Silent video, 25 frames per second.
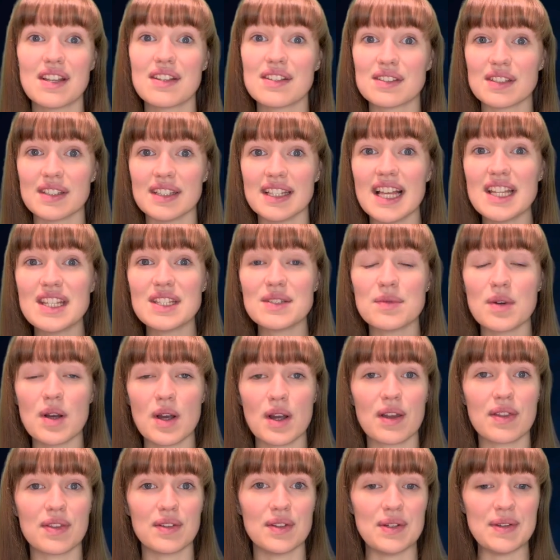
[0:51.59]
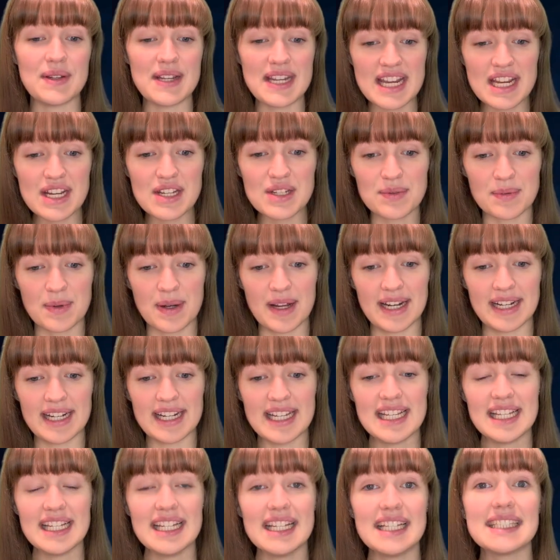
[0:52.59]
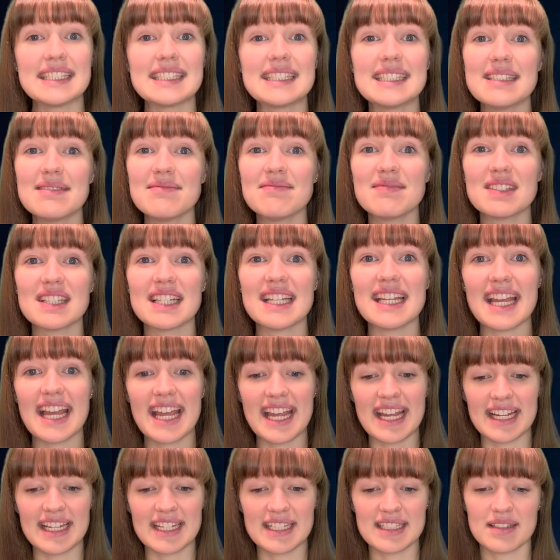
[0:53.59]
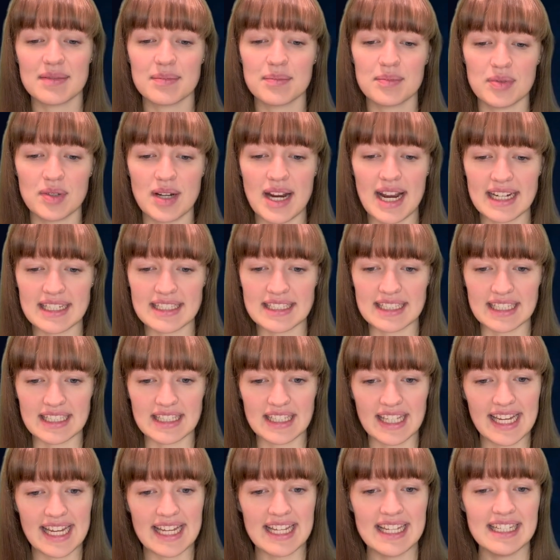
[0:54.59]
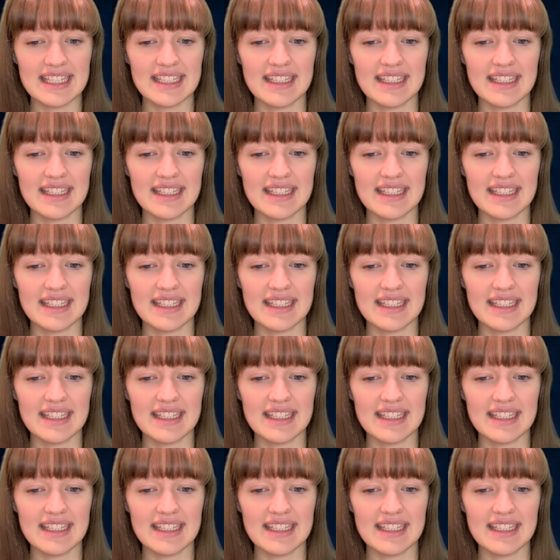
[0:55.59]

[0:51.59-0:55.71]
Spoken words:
So let's walk through each one simply and practically.